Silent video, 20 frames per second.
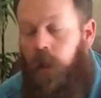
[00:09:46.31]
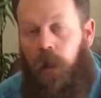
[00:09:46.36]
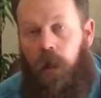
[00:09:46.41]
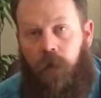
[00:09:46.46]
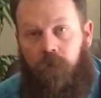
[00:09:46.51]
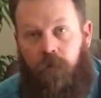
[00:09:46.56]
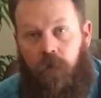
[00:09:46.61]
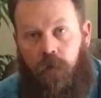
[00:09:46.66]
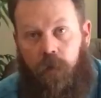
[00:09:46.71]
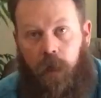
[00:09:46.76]

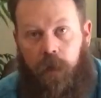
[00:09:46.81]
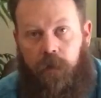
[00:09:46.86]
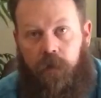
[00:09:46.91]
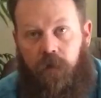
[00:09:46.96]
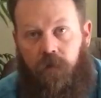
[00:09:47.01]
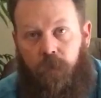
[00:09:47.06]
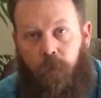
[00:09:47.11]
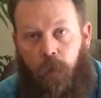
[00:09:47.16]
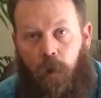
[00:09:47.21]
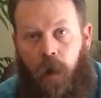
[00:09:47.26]
If you like
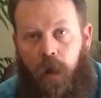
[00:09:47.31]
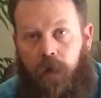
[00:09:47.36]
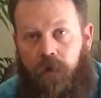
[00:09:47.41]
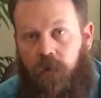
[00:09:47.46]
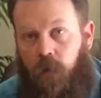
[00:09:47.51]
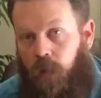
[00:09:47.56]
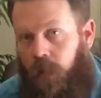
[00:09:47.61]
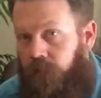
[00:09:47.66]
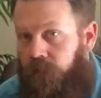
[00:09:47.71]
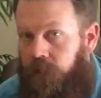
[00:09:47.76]
this
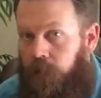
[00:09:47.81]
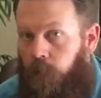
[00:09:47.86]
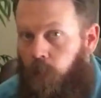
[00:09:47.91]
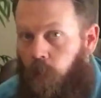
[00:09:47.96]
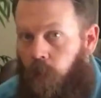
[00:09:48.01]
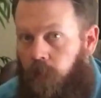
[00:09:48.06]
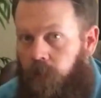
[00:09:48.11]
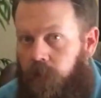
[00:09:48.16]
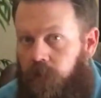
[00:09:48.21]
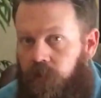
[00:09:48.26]
product, you want to see
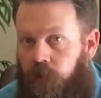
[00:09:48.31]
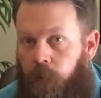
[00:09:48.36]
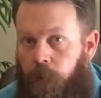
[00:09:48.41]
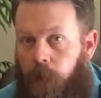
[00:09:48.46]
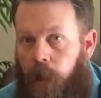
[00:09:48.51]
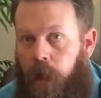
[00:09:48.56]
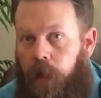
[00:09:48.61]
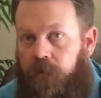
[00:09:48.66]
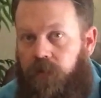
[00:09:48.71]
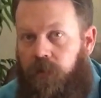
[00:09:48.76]
more of these
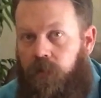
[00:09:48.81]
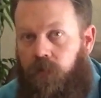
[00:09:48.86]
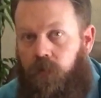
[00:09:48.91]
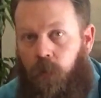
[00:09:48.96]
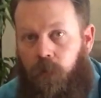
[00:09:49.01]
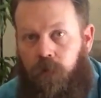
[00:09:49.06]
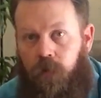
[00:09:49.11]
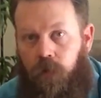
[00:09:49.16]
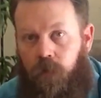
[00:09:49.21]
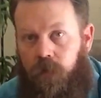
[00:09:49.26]
unboxings
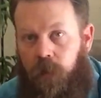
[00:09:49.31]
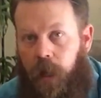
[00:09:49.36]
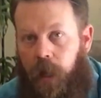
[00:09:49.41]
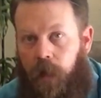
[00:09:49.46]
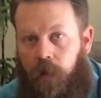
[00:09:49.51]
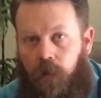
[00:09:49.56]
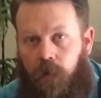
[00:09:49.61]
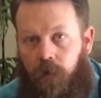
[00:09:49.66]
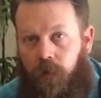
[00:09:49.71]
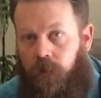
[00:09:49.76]
with new
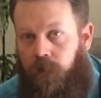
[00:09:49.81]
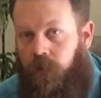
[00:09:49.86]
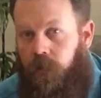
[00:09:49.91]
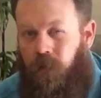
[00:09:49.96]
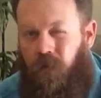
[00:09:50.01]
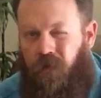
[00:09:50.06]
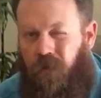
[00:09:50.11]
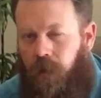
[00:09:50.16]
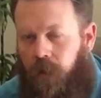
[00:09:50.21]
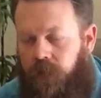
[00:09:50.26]
tackle and the
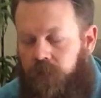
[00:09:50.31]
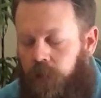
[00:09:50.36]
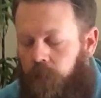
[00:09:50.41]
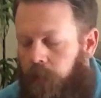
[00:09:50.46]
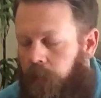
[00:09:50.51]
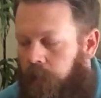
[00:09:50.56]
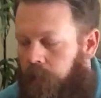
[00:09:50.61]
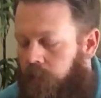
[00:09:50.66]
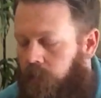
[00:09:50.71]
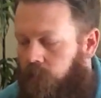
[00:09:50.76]
new stuff to
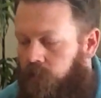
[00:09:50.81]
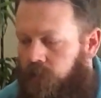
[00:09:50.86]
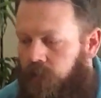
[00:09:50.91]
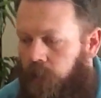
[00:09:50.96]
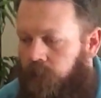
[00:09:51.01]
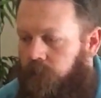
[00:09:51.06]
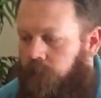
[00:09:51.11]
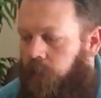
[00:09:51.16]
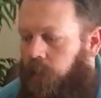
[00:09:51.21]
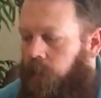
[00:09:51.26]
me, new
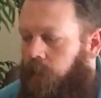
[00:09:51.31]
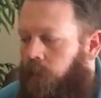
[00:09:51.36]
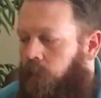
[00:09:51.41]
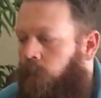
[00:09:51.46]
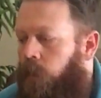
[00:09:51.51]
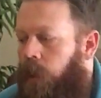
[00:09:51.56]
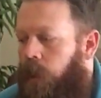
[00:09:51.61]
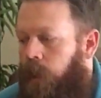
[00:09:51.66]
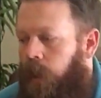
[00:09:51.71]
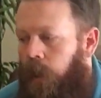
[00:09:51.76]
stuff to
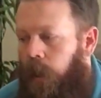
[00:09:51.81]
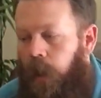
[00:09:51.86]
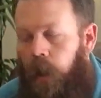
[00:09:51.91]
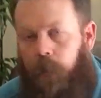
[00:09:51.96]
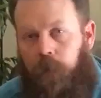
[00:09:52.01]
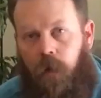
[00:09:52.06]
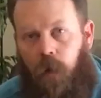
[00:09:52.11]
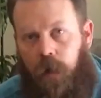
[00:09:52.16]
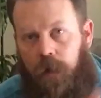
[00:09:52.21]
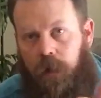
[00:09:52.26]
you,
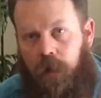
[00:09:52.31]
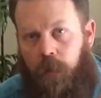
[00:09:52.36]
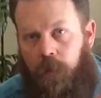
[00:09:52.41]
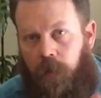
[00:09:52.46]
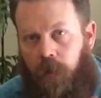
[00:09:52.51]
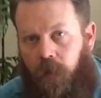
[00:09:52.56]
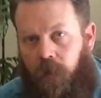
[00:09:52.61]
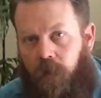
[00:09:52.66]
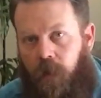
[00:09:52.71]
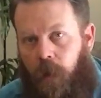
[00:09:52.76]
go ahead and give
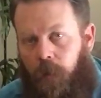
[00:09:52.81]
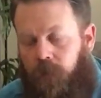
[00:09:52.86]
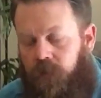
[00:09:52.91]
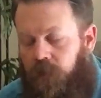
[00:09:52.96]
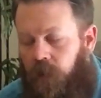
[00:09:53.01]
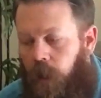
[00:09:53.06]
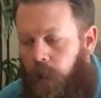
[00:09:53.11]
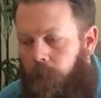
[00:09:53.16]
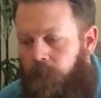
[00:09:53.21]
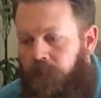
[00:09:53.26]
me the thumbs
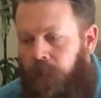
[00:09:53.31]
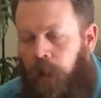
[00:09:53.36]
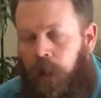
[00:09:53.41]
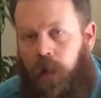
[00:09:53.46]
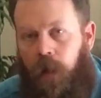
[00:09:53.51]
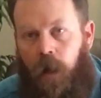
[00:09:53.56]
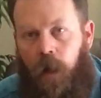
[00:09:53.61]
up.